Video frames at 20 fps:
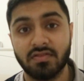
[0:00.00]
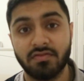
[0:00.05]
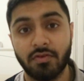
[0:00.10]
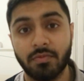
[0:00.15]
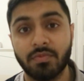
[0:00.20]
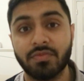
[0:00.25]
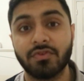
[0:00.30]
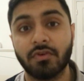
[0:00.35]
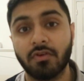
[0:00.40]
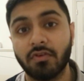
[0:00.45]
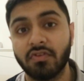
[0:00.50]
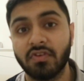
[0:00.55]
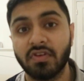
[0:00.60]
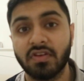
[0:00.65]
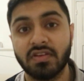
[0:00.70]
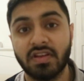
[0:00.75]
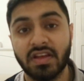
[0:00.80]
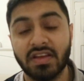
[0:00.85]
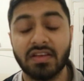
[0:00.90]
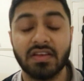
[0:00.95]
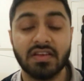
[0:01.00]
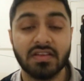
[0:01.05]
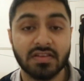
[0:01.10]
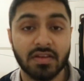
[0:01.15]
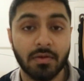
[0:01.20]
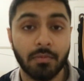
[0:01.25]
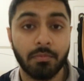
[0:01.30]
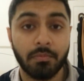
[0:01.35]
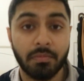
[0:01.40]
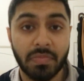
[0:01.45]
from Sarri. That is
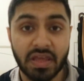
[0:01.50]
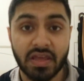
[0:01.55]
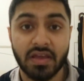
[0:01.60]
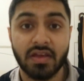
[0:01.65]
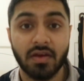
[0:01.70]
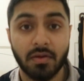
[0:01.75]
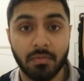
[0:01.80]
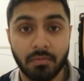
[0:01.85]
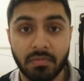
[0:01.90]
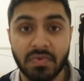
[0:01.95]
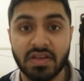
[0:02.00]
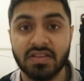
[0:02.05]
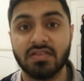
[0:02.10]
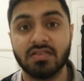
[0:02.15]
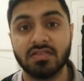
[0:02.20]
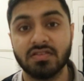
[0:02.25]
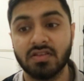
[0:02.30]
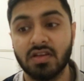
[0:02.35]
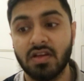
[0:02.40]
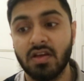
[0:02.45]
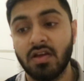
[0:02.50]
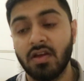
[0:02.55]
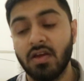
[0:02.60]
a big message.